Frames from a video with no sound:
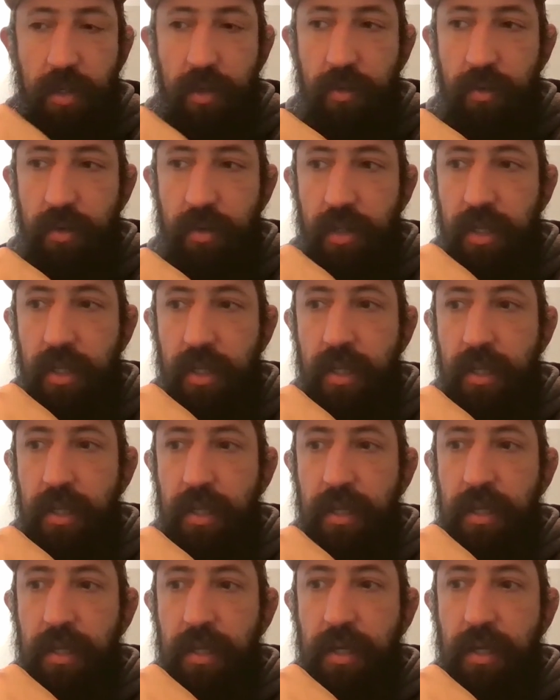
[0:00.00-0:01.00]
you know,
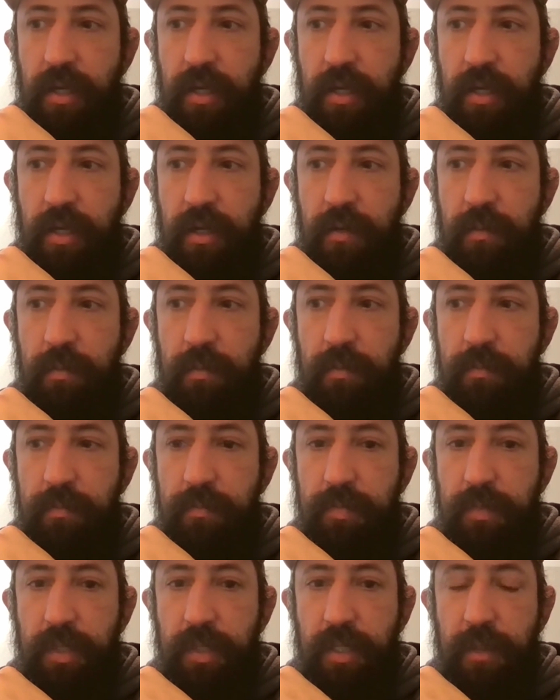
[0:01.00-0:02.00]
uh,
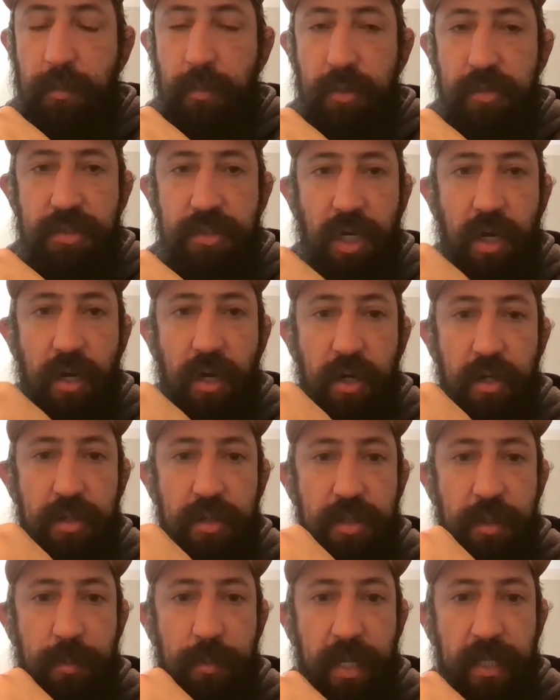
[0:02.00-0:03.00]
Kimbo's
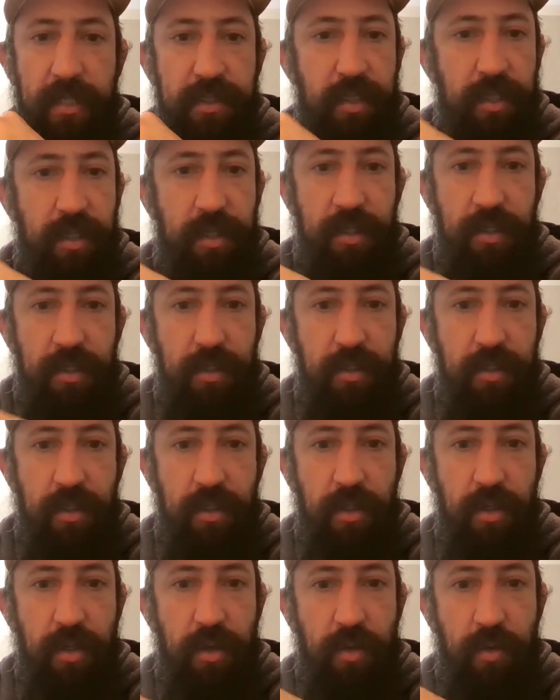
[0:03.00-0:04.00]
daughter's amazing,
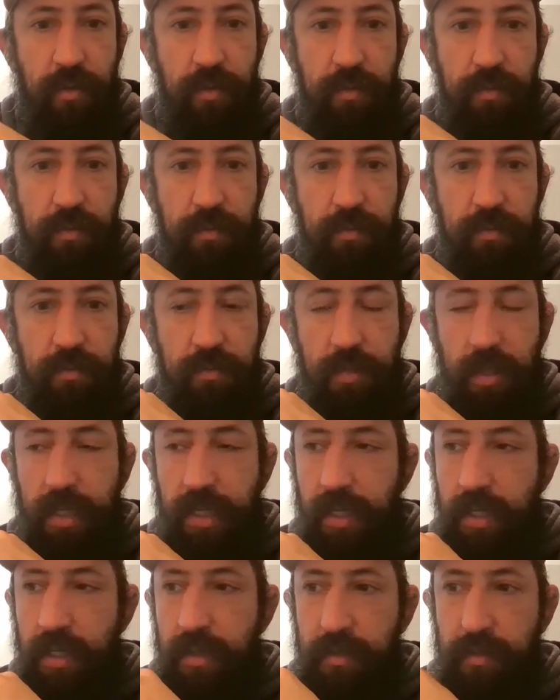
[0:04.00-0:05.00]
you know, yeah.
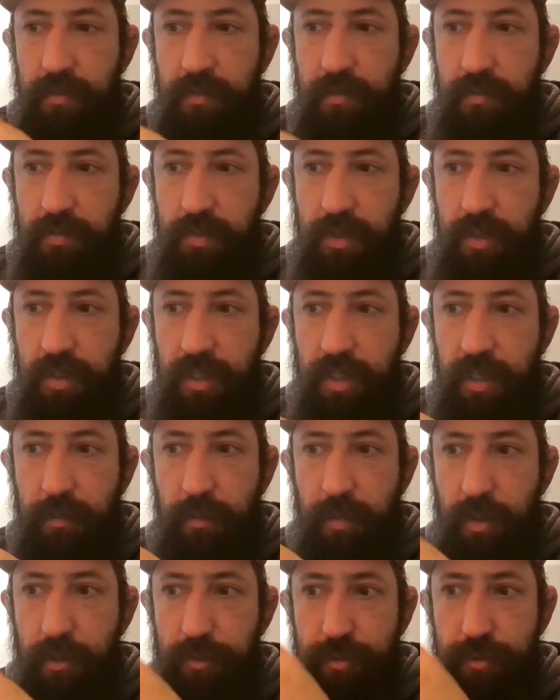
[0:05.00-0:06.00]
and
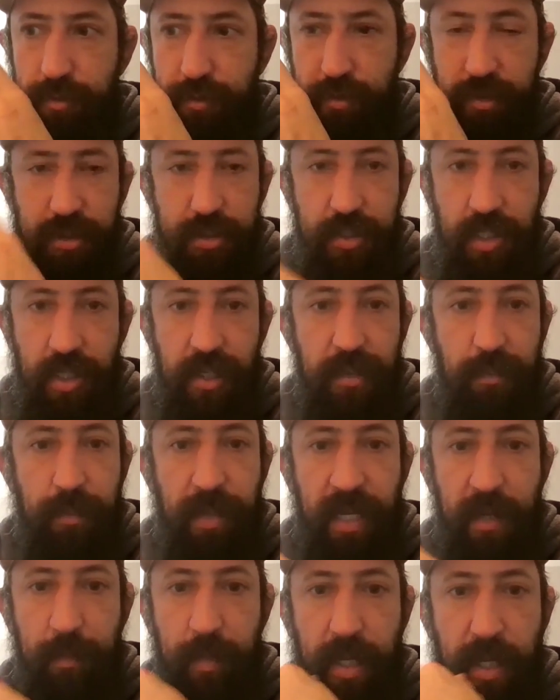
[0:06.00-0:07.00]
Kimbo's son
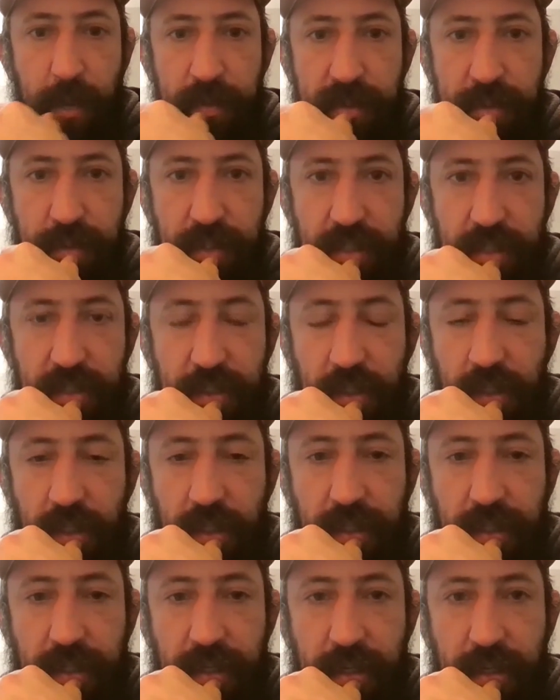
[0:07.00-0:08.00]
Bam Bam is, is a
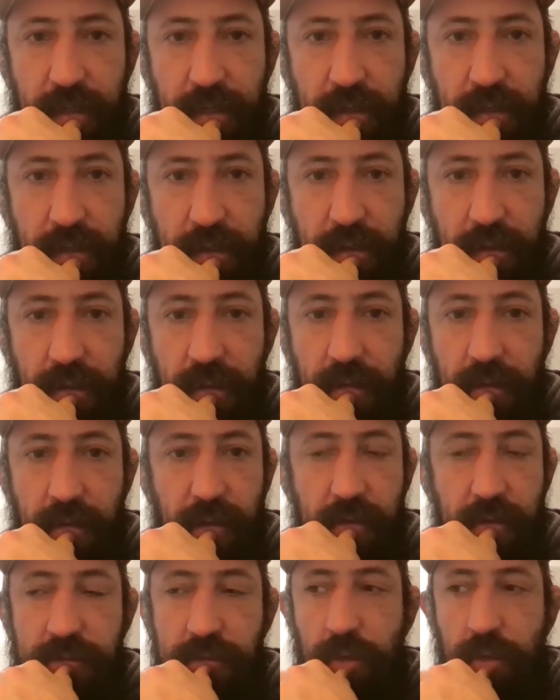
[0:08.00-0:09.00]
good kid.
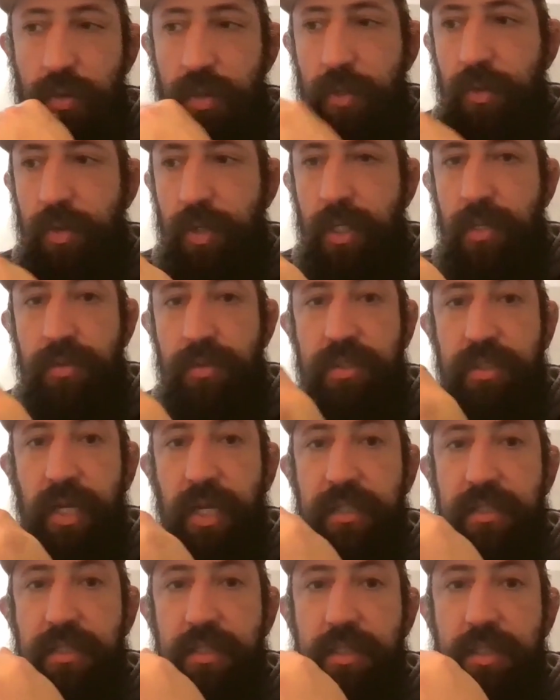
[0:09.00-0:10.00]
That's cool. So it, it, was
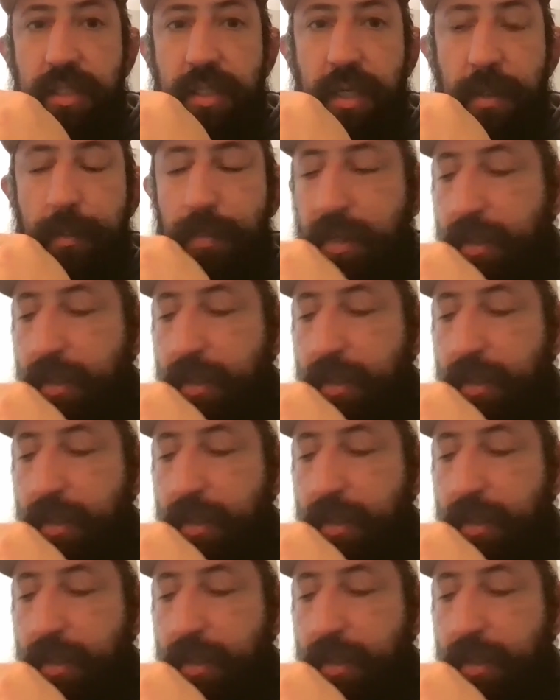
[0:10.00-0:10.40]
nice,